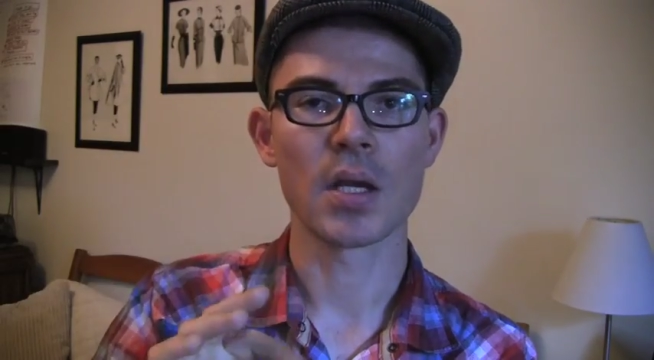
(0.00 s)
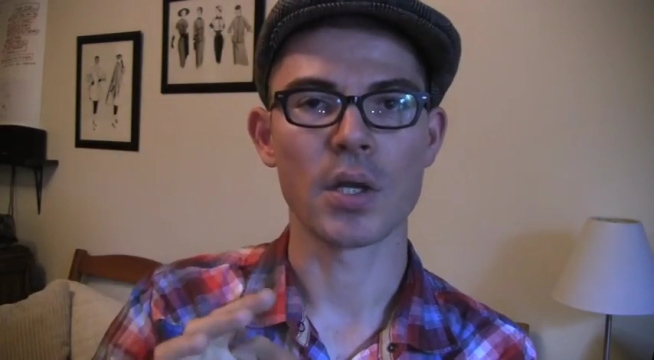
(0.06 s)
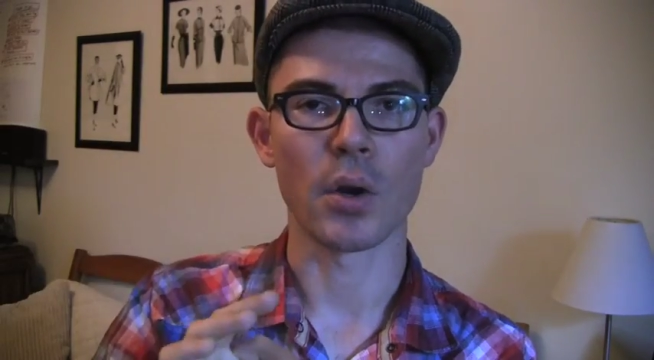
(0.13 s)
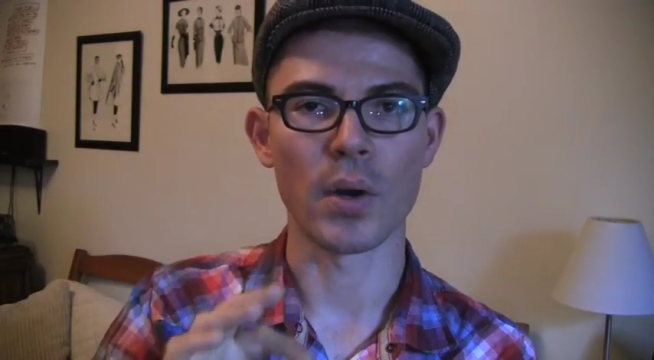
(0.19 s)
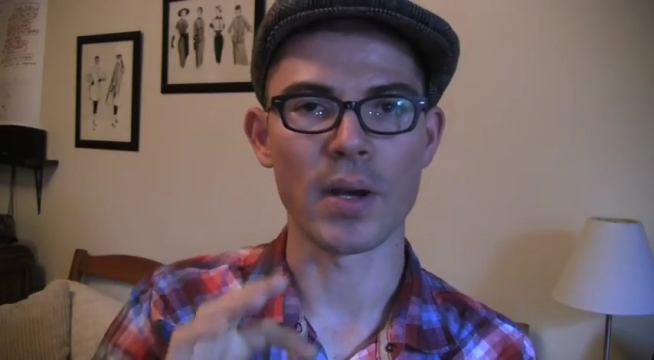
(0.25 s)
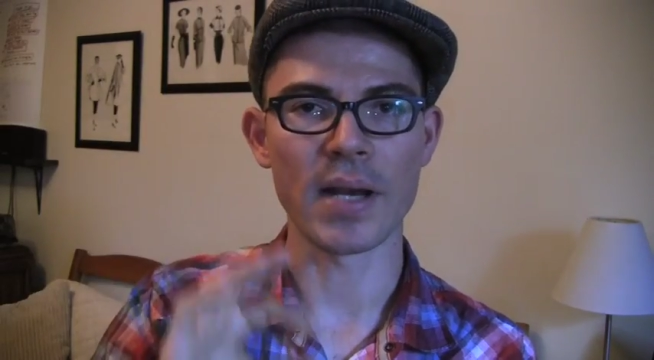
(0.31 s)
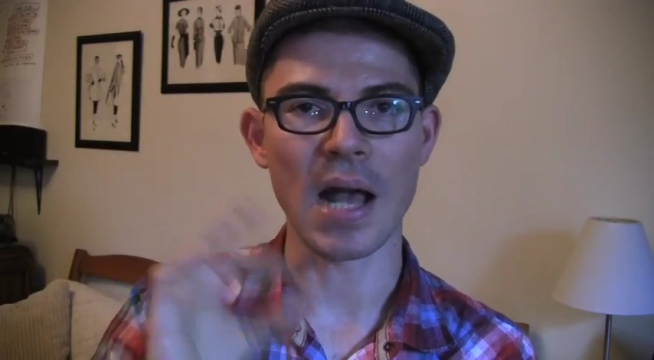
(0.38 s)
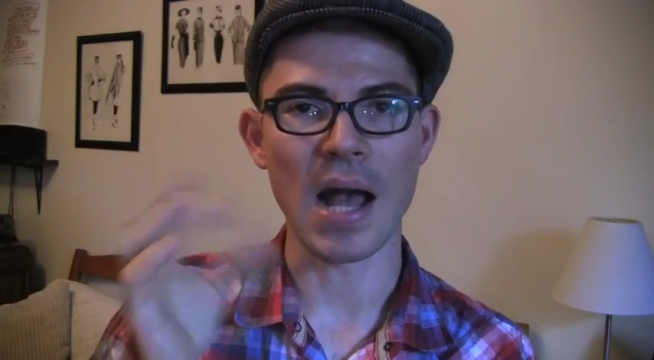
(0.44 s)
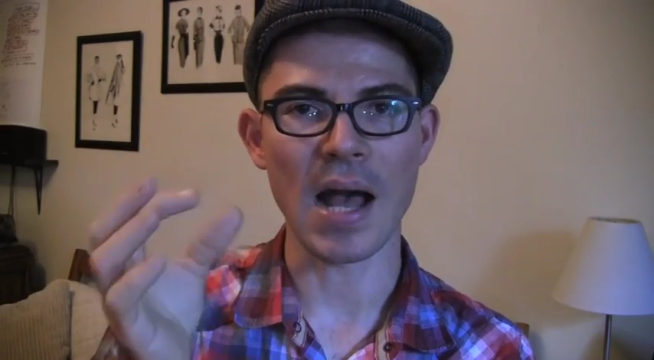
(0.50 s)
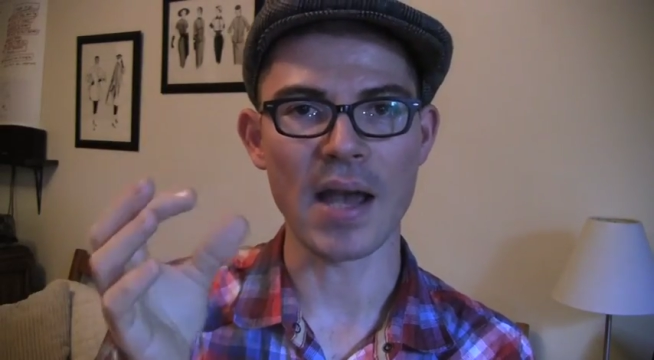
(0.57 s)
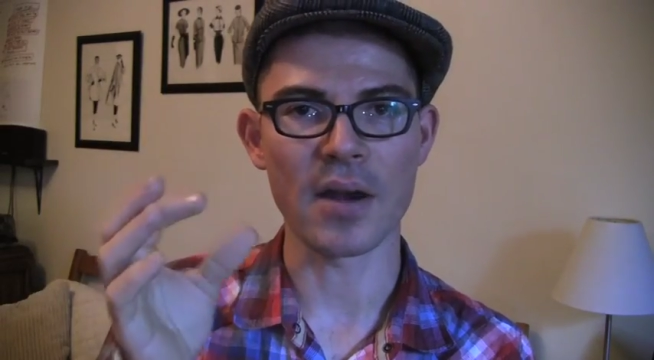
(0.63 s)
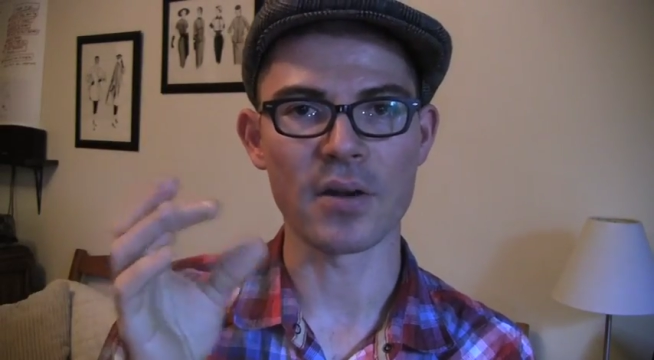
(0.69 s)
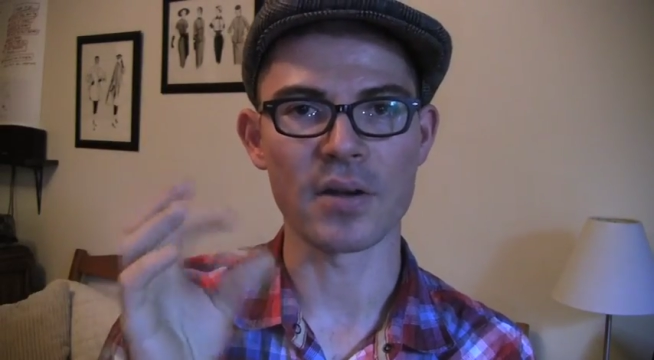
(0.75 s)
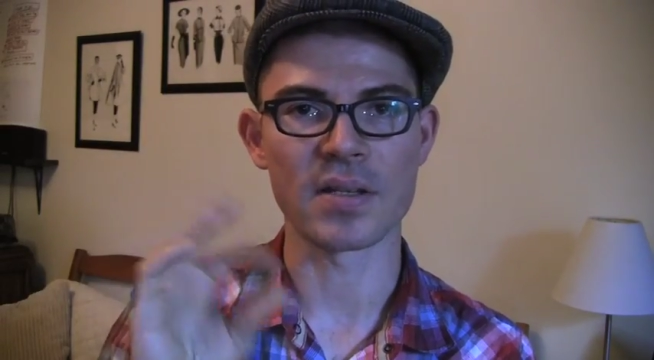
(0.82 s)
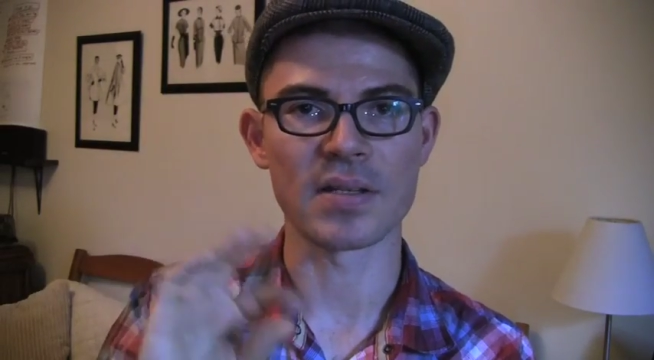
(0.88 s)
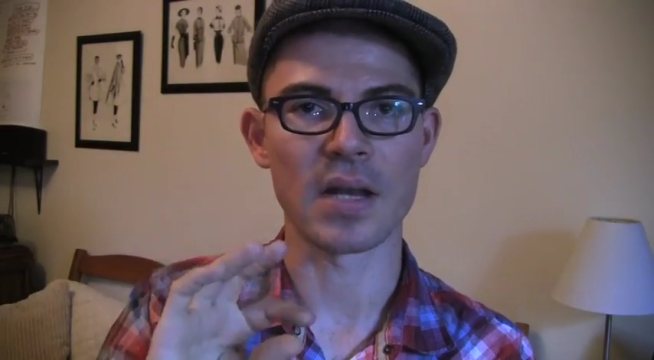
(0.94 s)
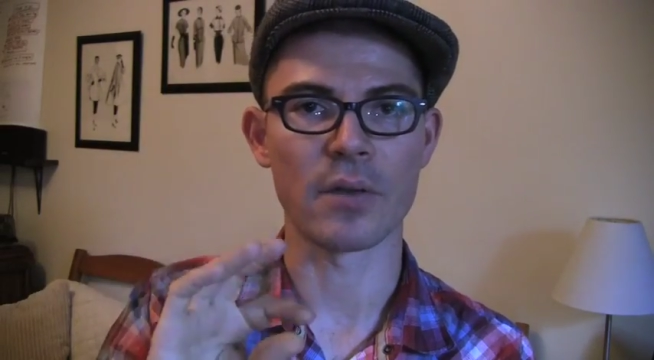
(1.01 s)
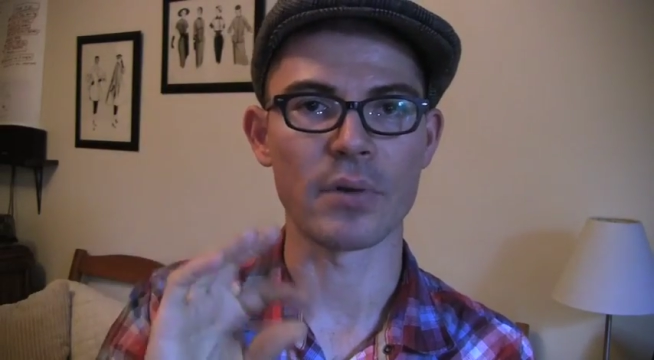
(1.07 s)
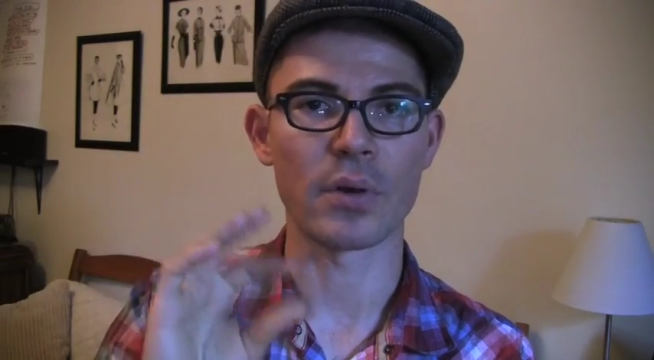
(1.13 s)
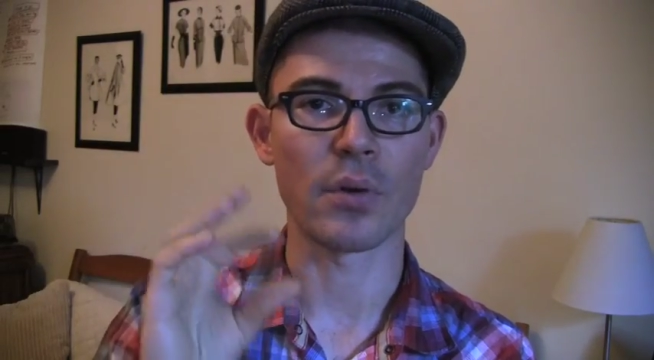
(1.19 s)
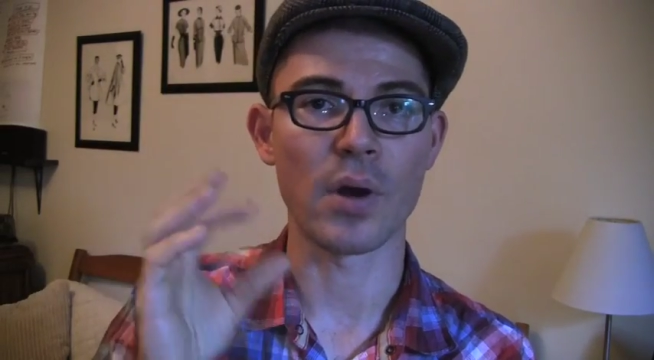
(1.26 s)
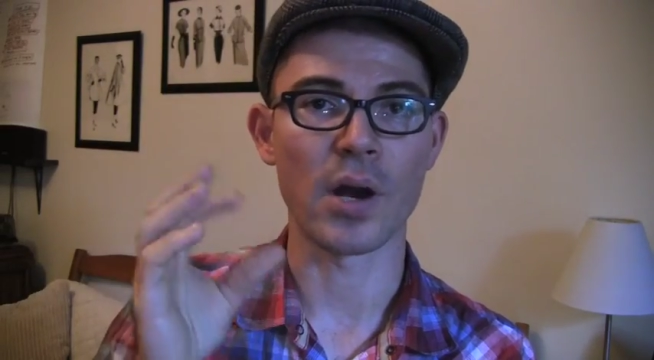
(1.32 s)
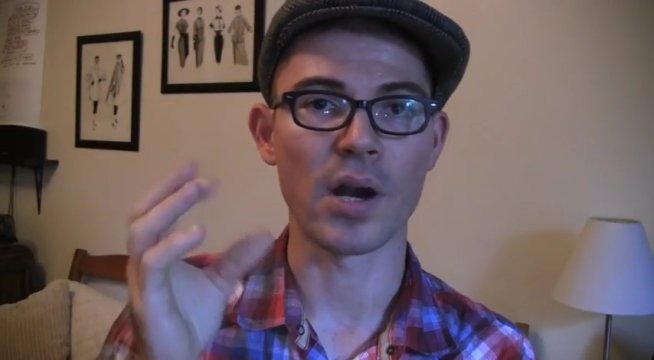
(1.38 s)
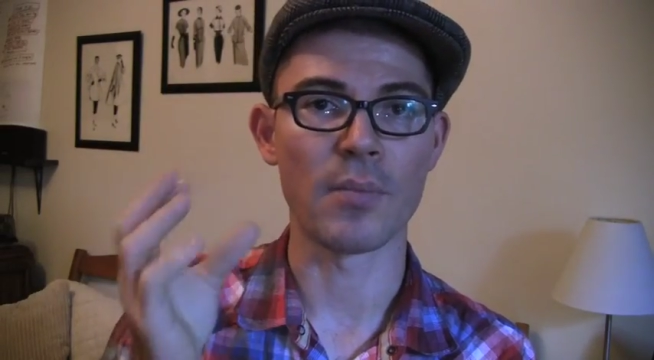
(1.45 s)
Going higher does not
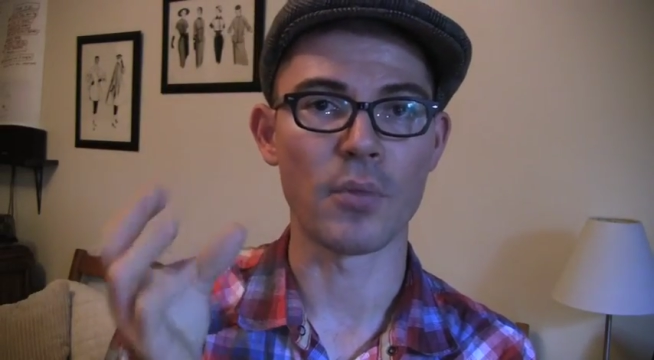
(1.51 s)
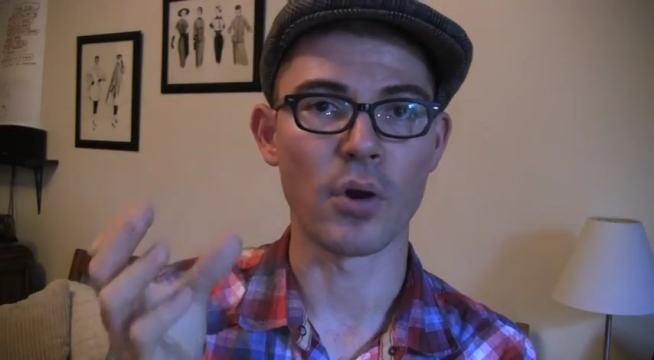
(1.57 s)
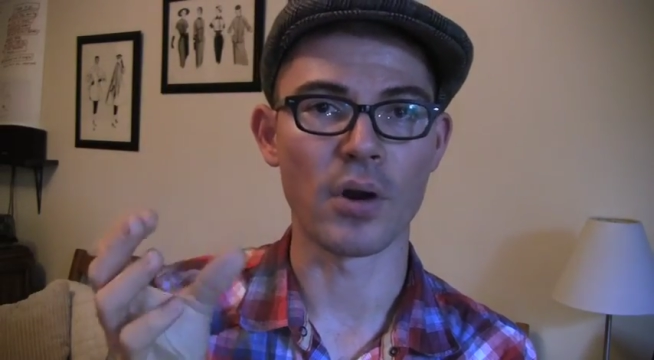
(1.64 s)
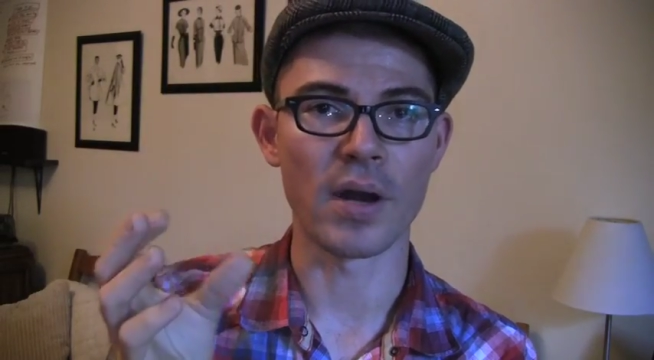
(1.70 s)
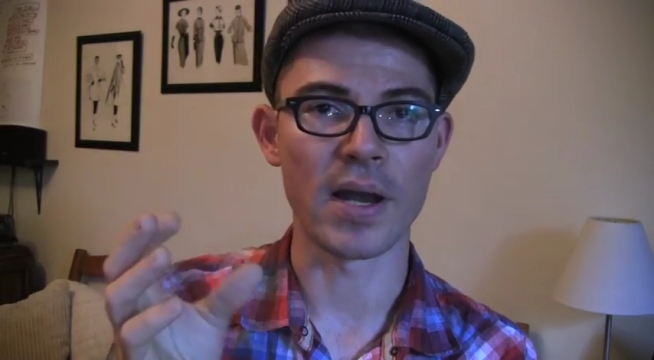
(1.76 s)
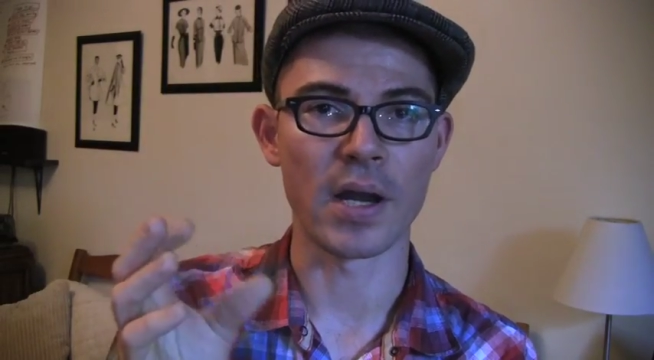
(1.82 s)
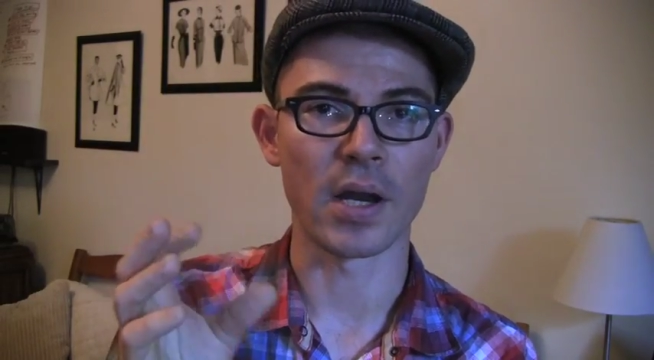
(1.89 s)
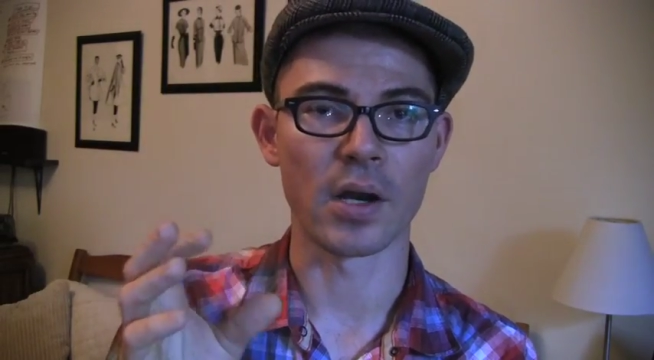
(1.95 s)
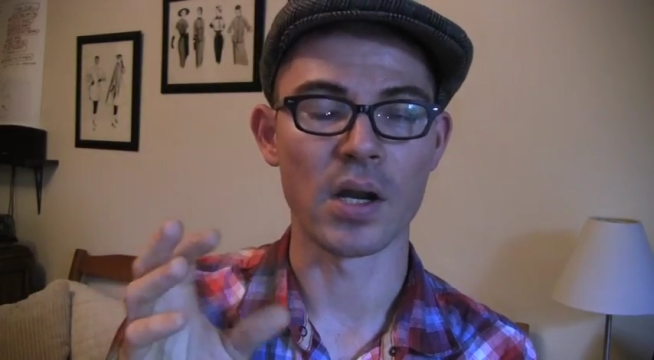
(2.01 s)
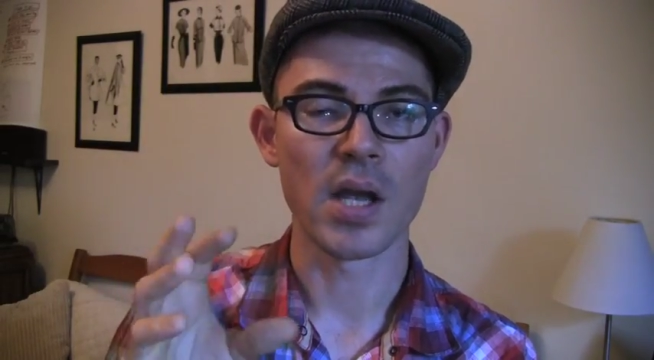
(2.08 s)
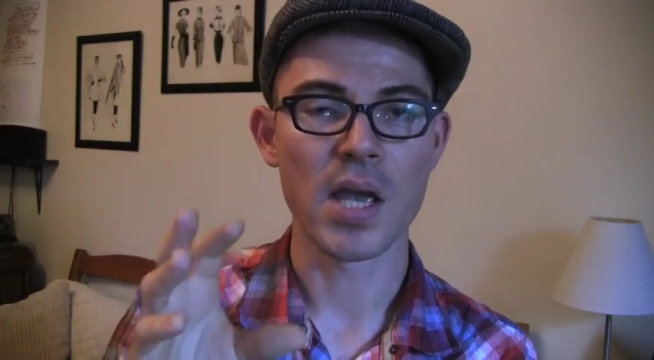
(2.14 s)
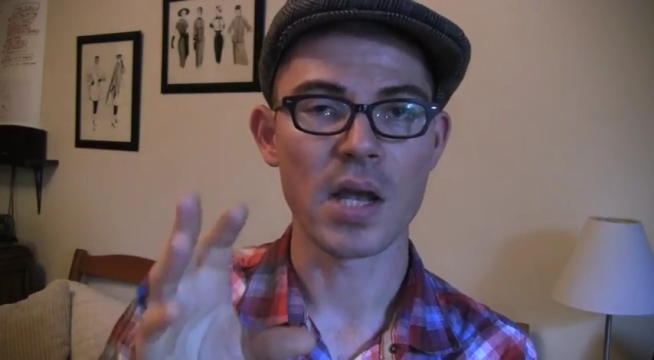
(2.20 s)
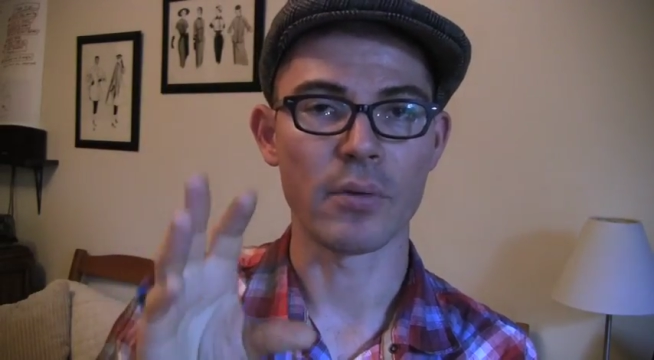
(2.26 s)
require more air.